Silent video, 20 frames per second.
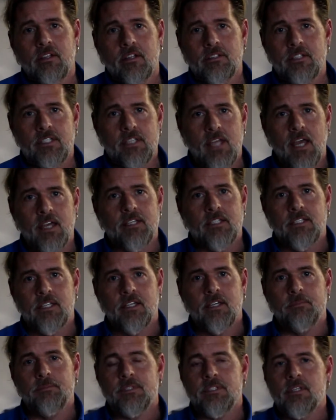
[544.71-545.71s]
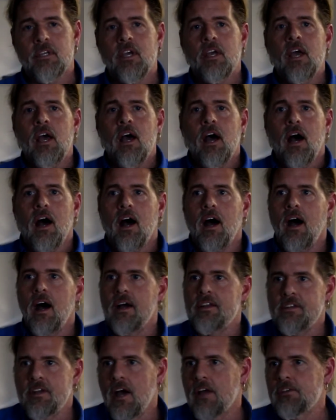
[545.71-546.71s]
on the tank tips,
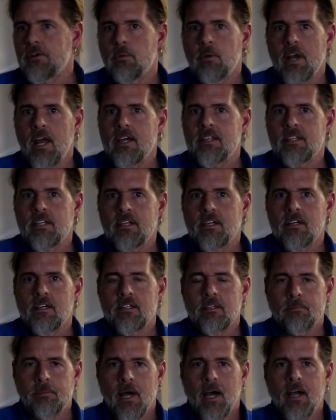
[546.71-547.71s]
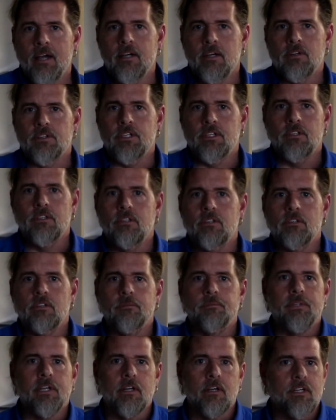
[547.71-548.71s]
another one I think on the
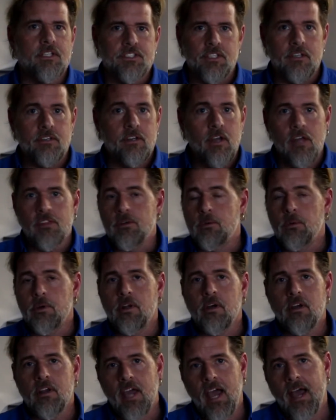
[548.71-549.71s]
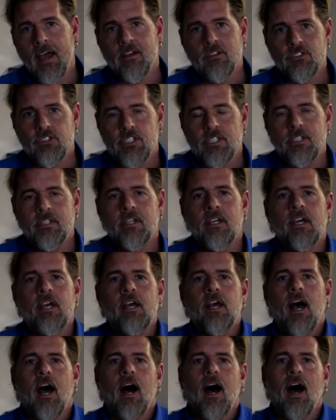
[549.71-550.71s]
BioCube, there is another one on algae.
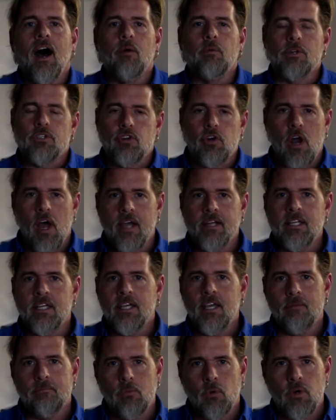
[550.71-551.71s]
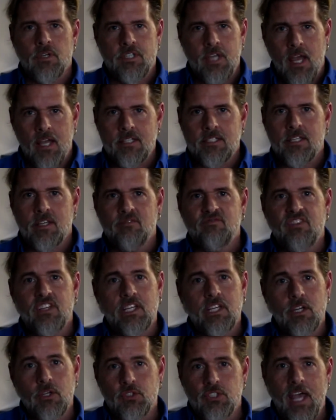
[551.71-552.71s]
We're trying to get more tank tip
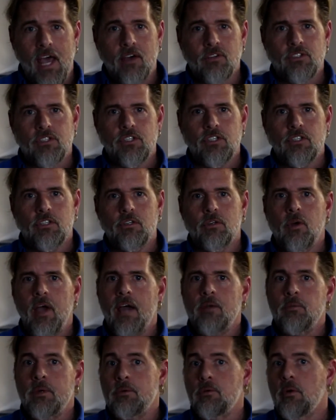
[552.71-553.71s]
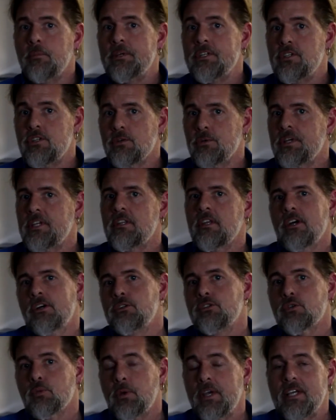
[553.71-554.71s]
videos out to you, and we will be doing
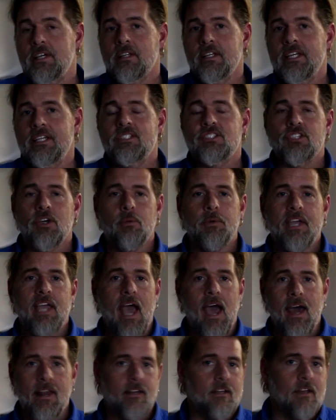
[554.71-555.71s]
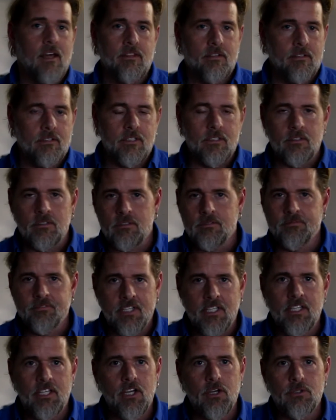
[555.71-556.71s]
those weekly, so we got another little
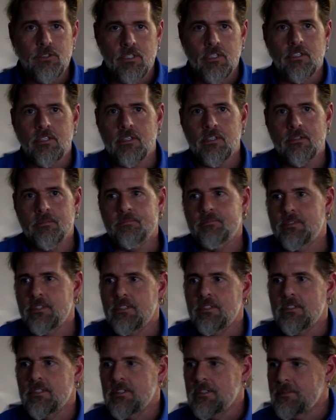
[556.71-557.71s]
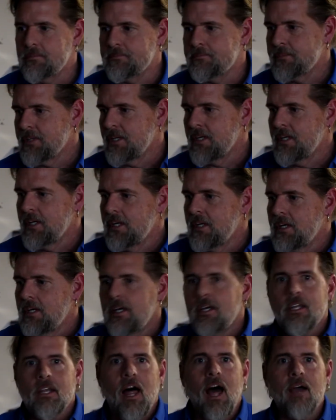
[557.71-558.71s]
video to the
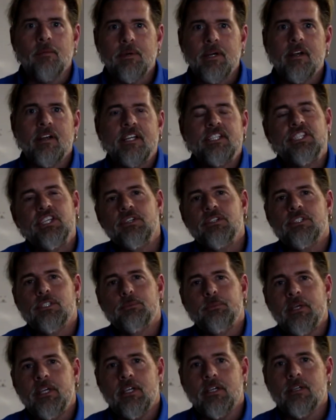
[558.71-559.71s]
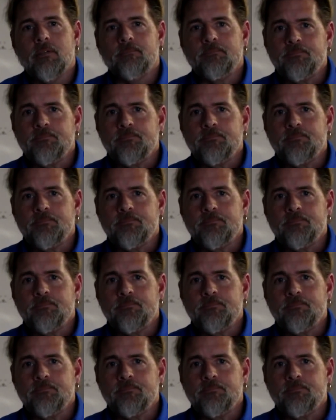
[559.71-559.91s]
library, so to speak.